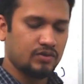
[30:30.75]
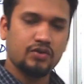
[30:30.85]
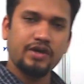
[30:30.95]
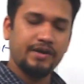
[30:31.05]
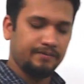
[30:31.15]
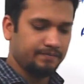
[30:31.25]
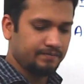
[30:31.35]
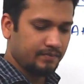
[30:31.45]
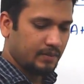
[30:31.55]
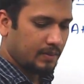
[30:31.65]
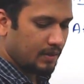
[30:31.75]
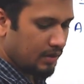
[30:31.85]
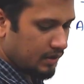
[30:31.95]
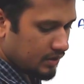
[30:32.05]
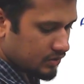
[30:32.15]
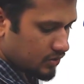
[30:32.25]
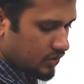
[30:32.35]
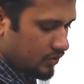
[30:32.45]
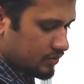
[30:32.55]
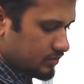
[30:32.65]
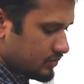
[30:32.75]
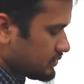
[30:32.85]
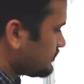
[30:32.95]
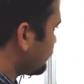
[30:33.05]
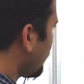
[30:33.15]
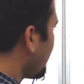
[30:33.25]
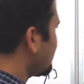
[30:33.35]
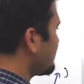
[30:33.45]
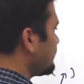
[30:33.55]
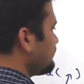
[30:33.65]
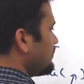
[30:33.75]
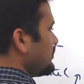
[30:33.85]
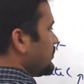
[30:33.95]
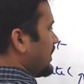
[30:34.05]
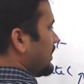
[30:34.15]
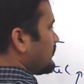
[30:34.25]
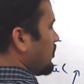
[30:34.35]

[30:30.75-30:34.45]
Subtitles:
Okay, so for example, you have